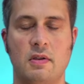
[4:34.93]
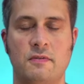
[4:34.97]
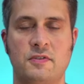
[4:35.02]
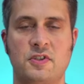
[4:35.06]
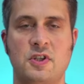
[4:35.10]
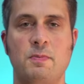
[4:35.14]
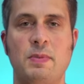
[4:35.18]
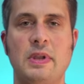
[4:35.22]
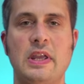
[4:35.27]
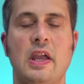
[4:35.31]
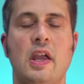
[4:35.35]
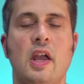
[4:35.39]

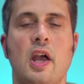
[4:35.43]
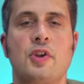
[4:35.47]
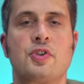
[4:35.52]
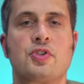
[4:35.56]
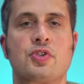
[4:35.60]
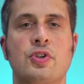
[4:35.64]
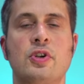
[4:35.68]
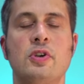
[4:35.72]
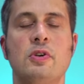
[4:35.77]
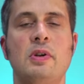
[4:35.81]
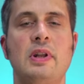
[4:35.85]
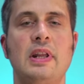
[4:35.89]
To be a
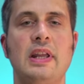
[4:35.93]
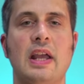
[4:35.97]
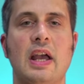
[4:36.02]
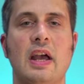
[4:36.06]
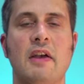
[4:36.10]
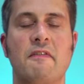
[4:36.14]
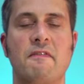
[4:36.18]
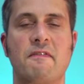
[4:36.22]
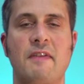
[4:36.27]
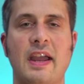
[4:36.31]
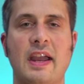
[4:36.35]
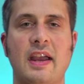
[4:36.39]
truly
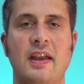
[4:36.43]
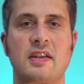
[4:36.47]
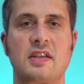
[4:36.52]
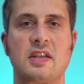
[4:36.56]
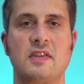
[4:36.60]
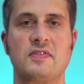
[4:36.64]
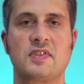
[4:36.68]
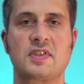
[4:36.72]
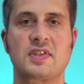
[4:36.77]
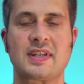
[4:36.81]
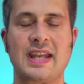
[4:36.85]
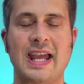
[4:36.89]

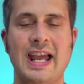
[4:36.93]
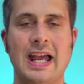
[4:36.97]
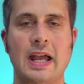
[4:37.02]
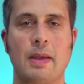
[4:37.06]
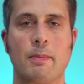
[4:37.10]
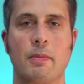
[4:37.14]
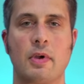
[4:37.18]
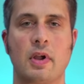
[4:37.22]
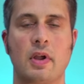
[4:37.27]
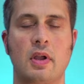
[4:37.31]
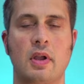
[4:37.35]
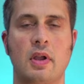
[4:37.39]
effective
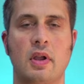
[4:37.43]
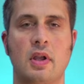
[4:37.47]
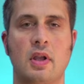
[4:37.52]
scam,